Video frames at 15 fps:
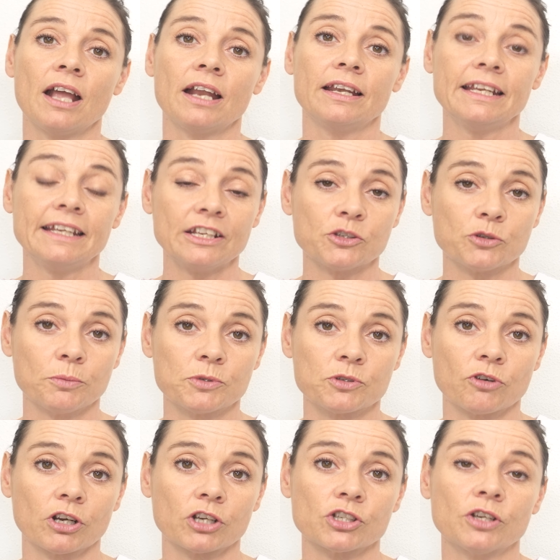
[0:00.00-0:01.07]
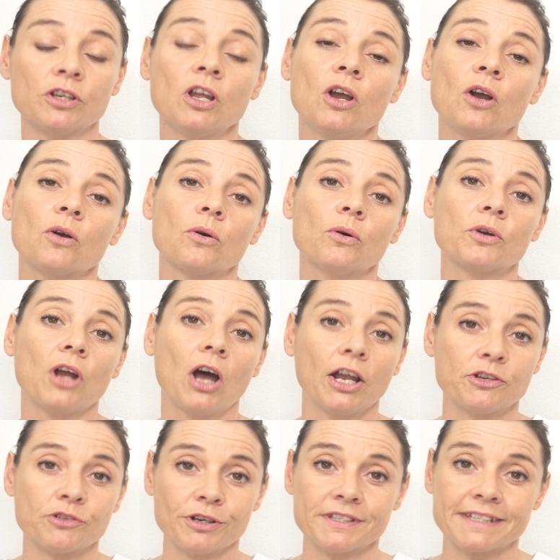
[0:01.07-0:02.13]
leading to obstruction, called
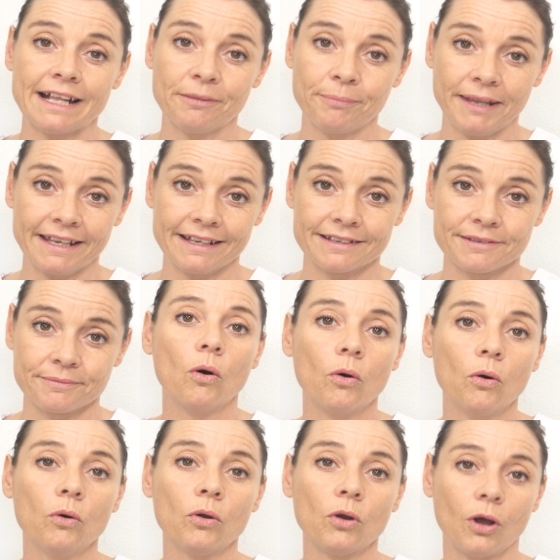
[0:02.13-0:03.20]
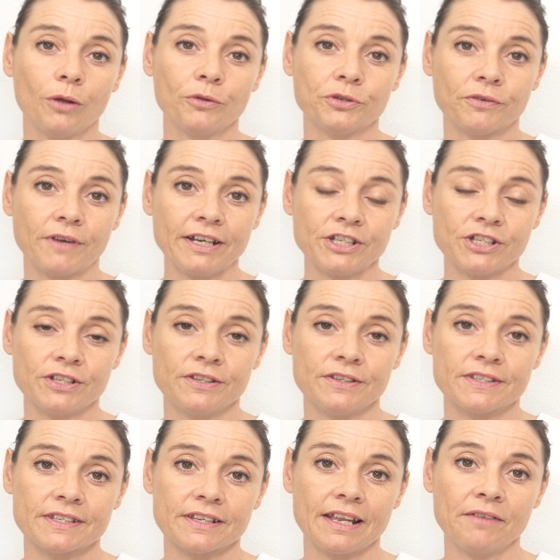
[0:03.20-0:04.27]
hydrosalpinx. All
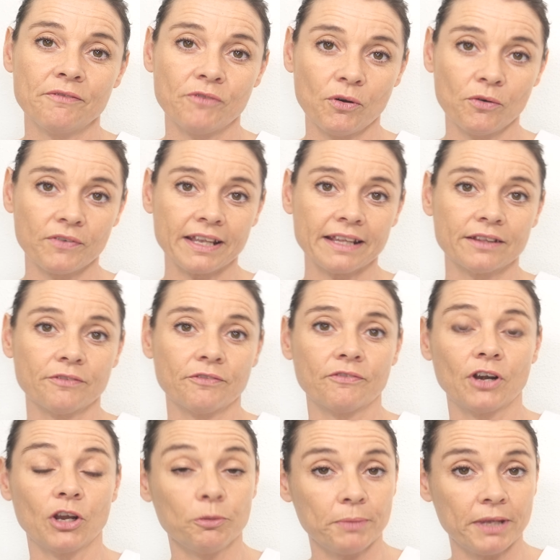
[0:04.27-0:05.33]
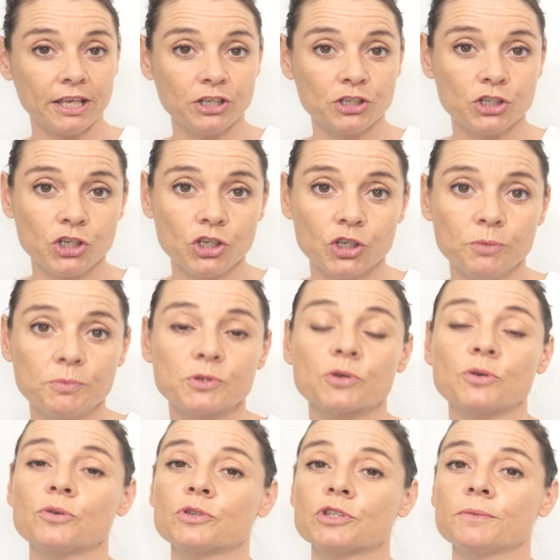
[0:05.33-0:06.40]
alterations involving the fallopian tubes
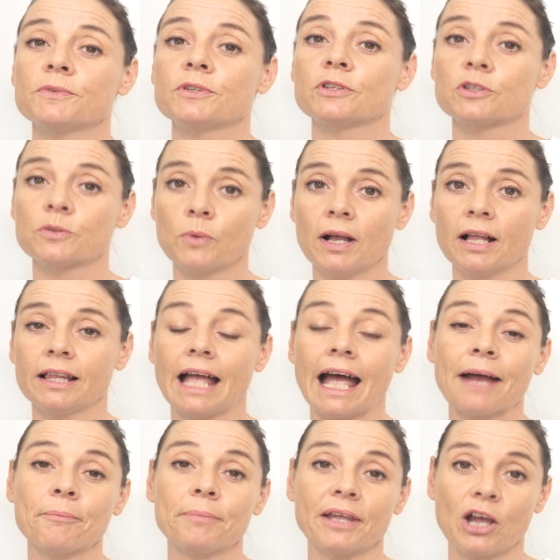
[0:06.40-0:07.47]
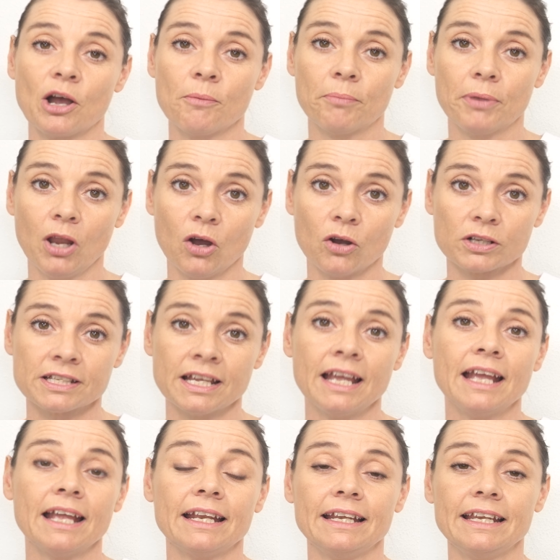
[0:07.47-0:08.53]
cause them to swell and become blocked,
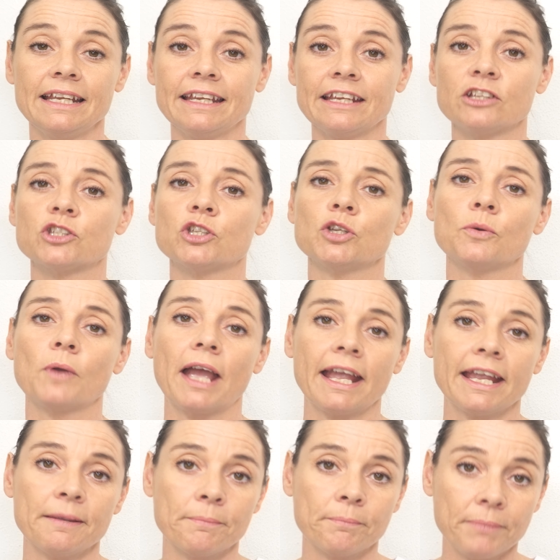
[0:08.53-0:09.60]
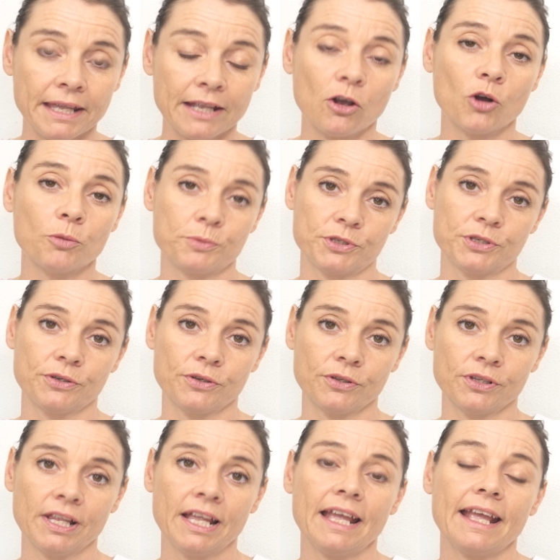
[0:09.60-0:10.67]
leading to a big
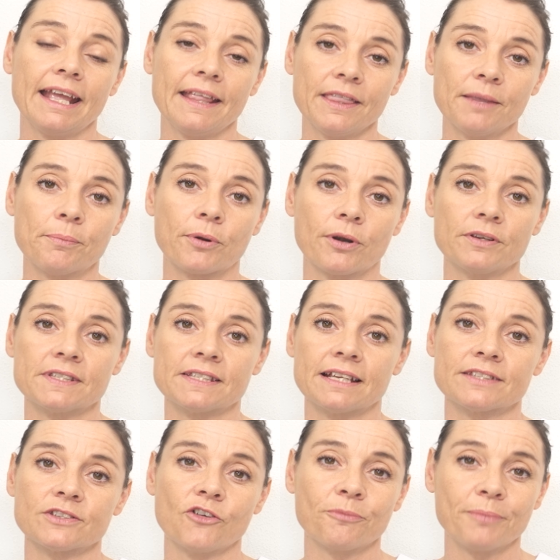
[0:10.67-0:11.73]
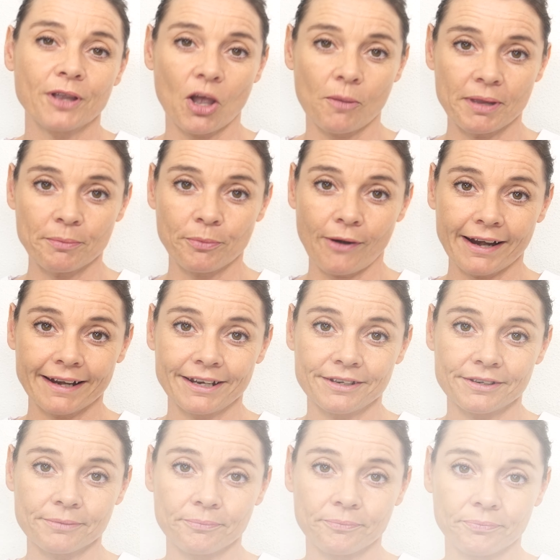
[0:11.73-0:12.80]
obstacle in the process of becoming
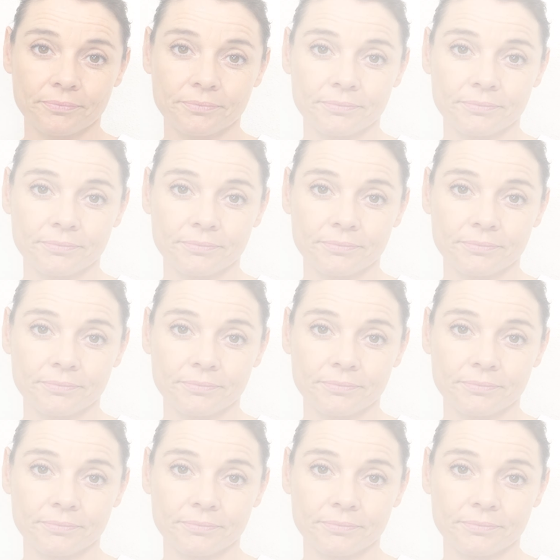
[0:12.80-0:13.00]
pregnant.